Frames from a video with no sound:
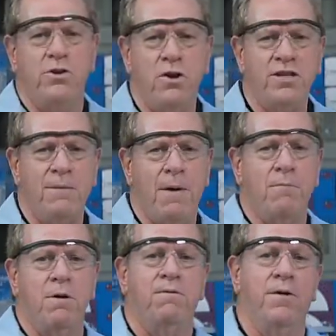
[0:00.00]
using
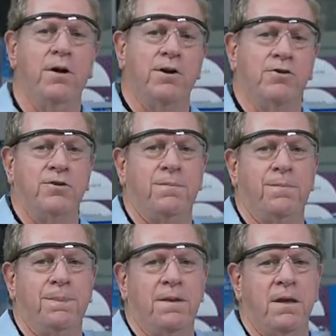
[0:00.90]
membrane filters,
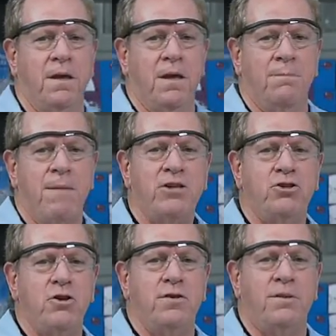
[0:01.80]
make
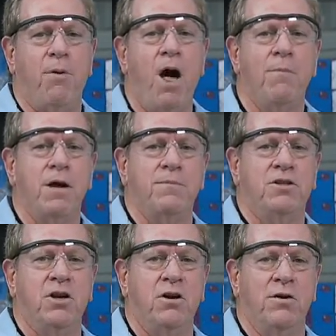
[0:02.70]
sure that the polymeric
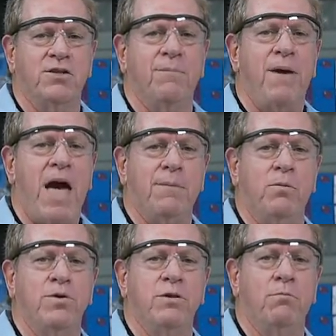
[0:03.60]
material is compatible
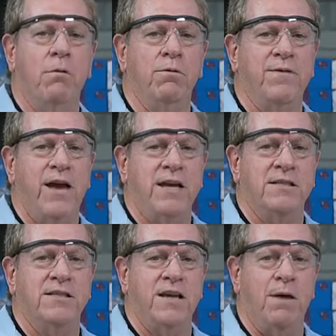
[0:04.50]
with the mobile phase
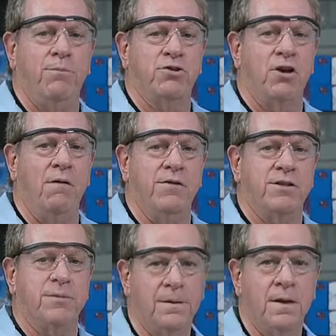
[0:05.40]
and sample
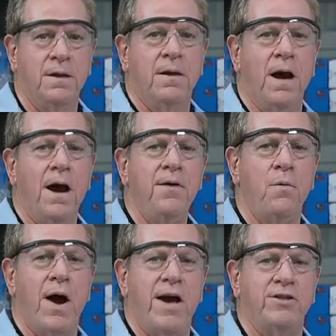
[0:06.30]
solvents.
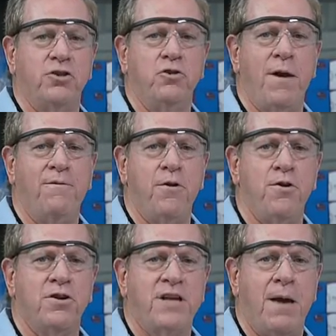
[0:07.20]
Otherwise, you may
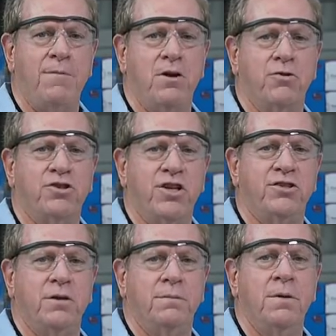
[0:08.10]
further contaminate your
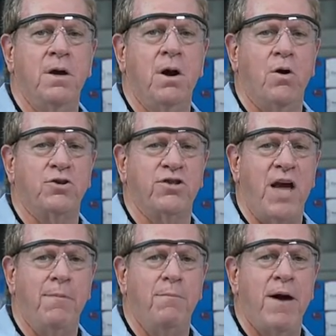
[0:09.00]
system or
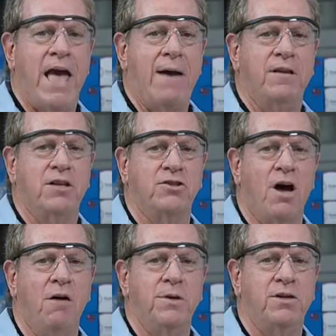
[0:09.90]
sample by having
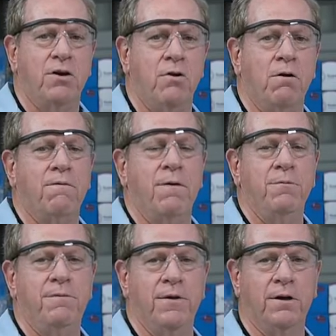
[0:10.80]
dissolved material from the
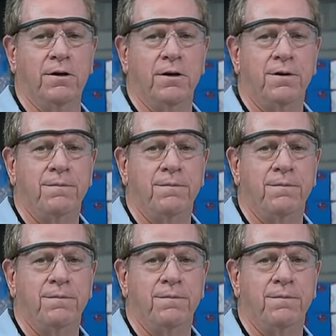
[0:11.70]
filter.